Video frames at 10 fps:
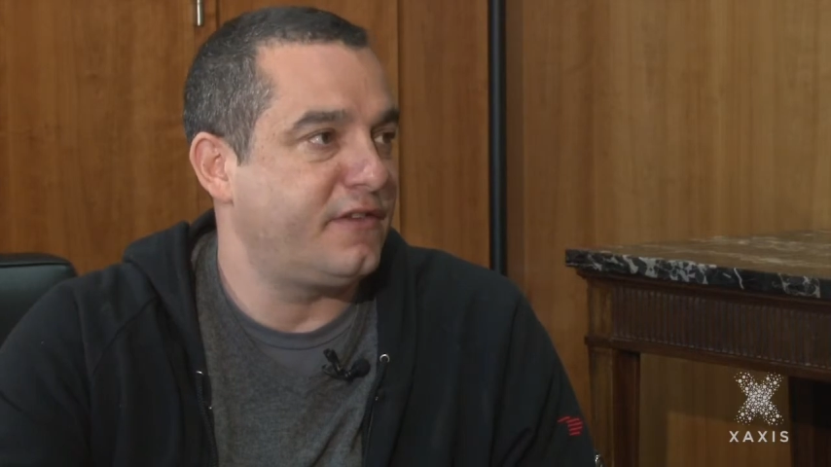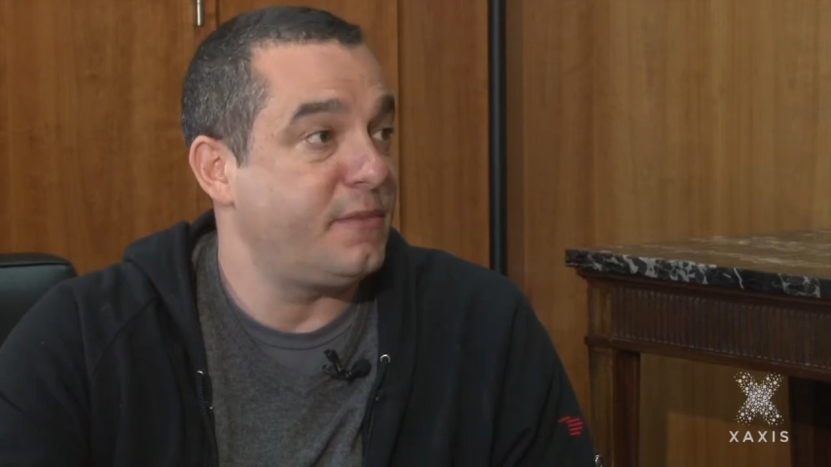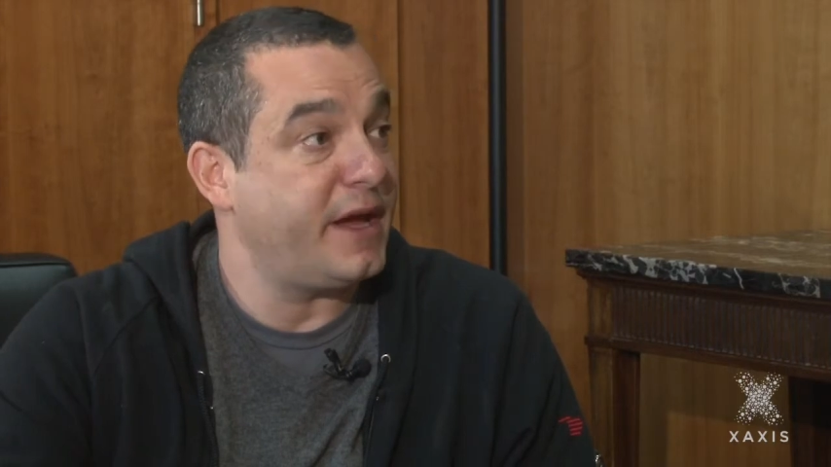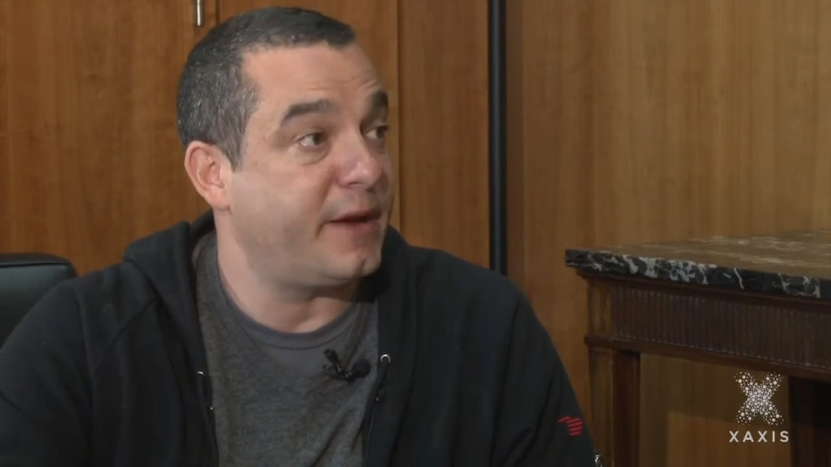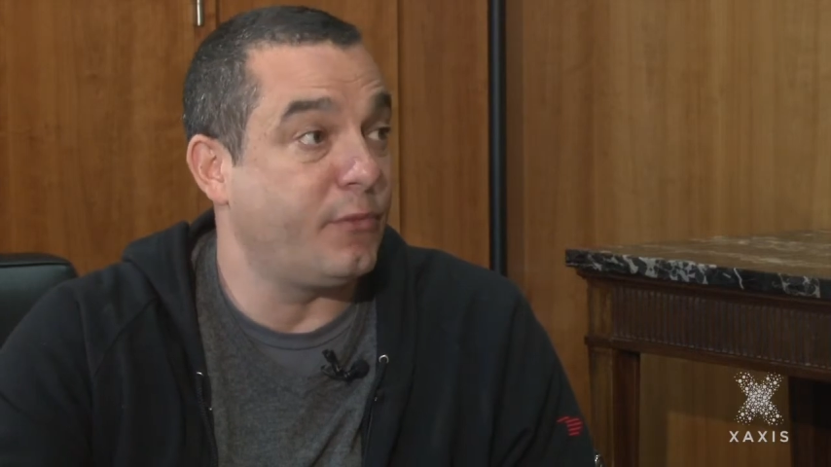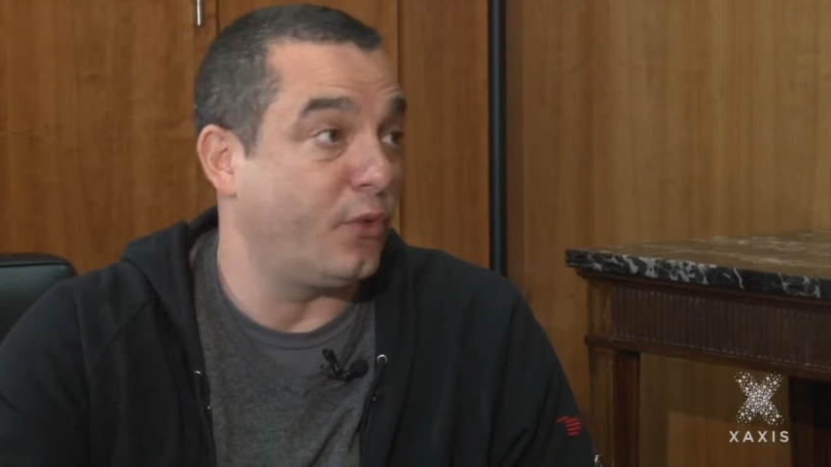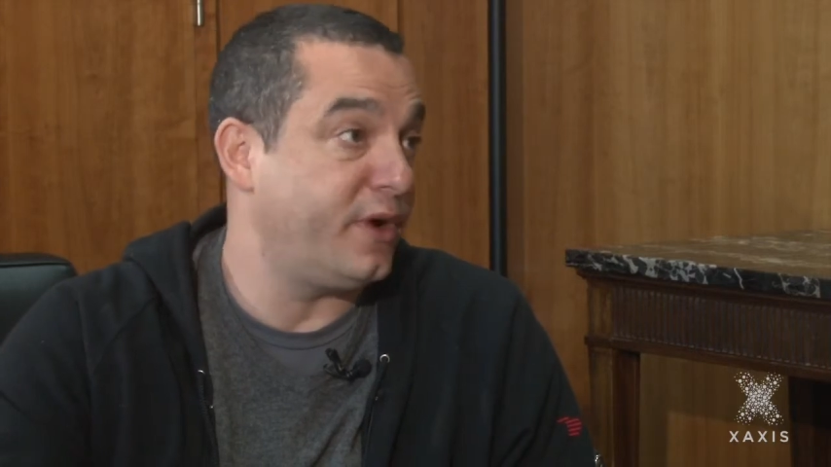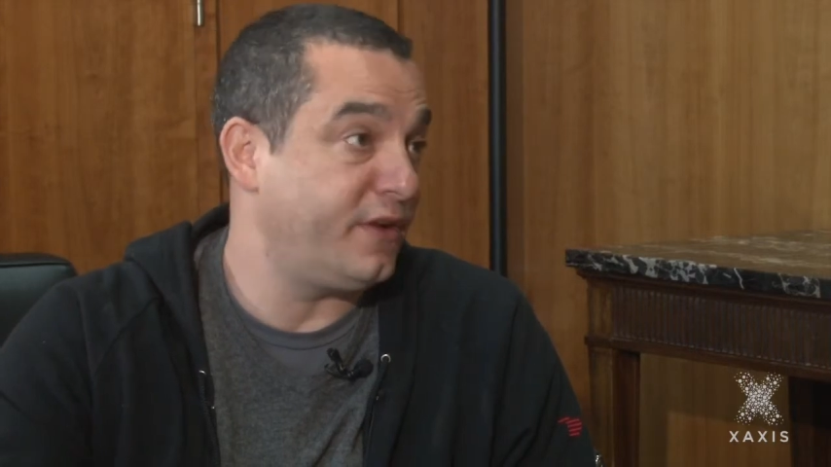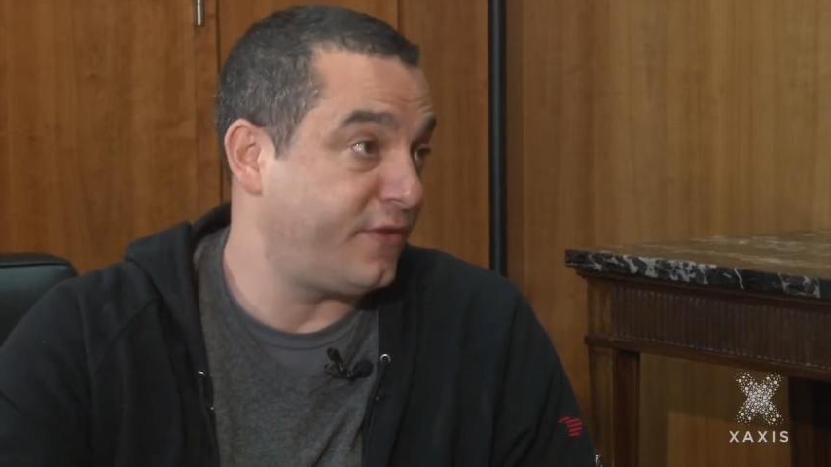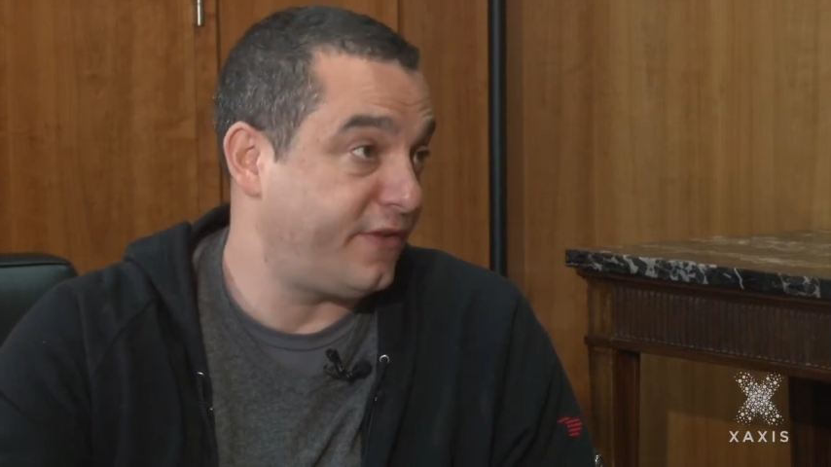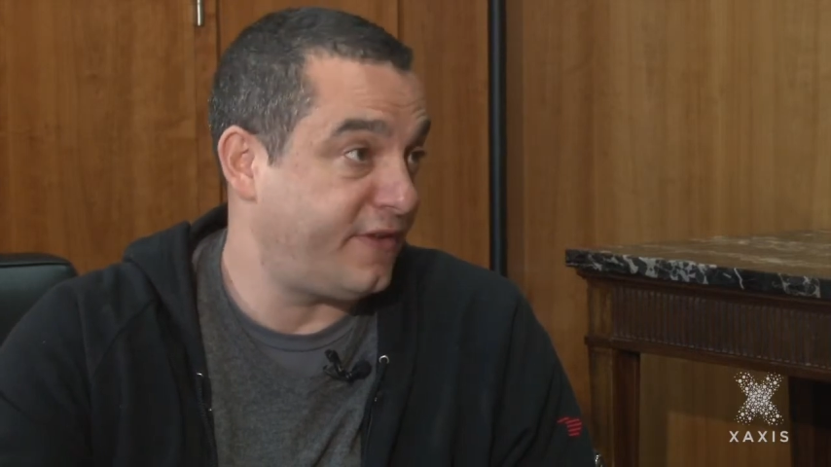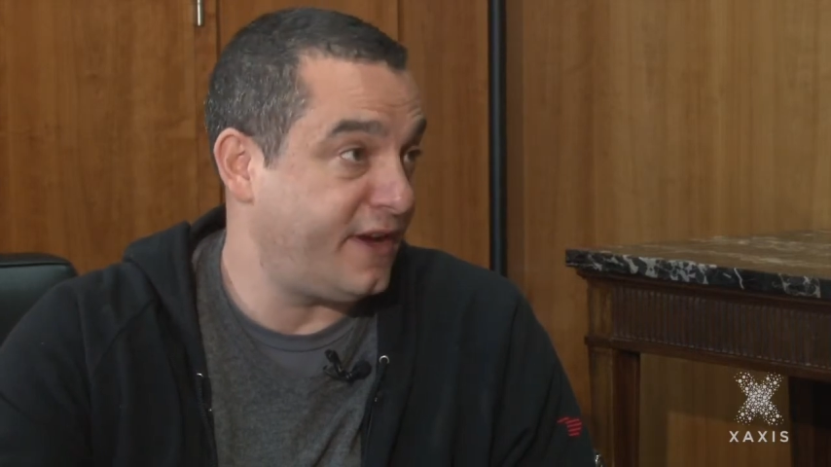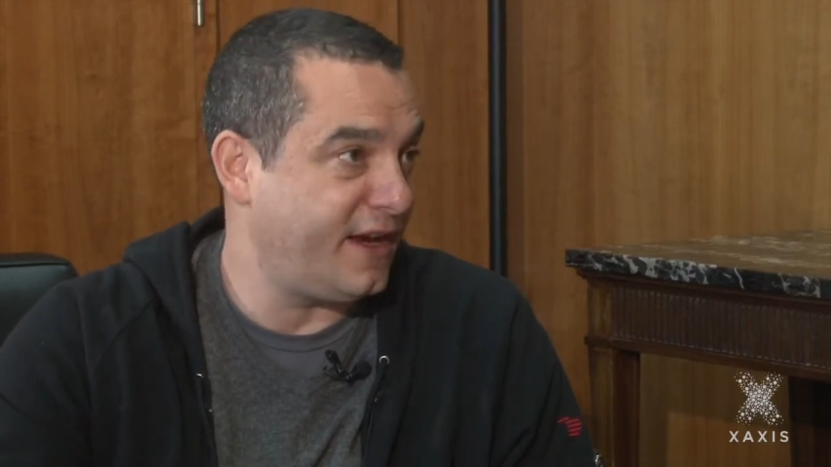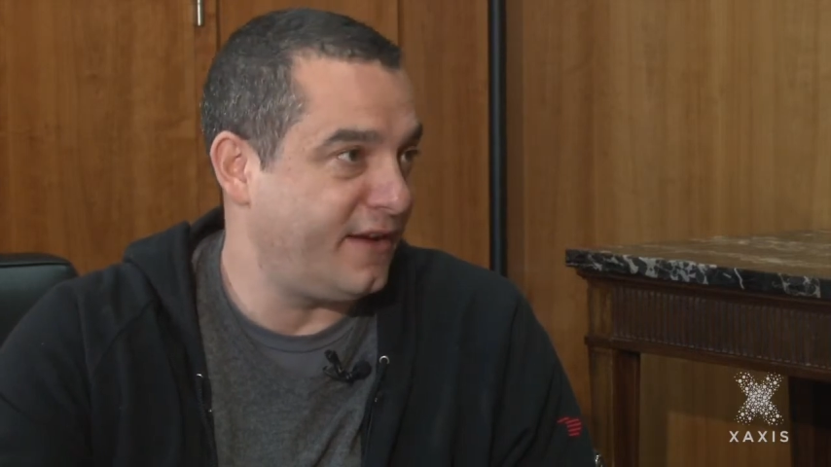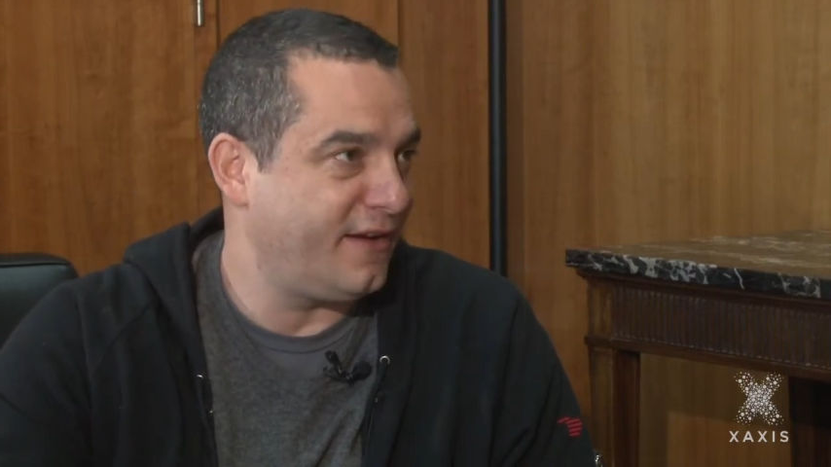to make more
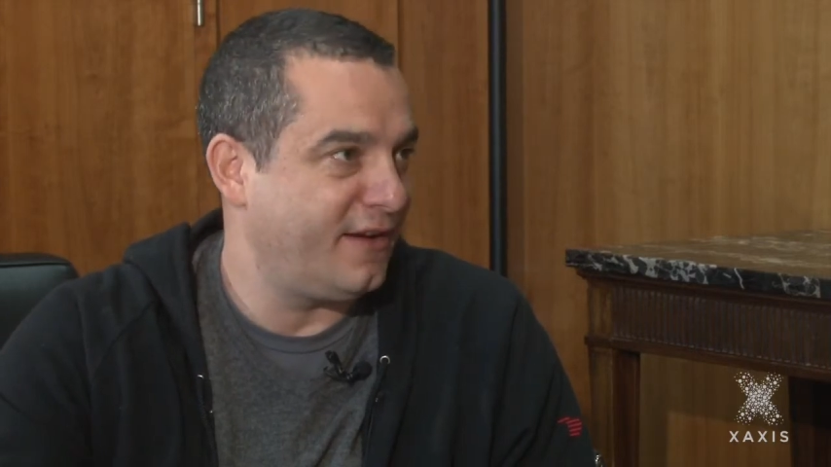interesting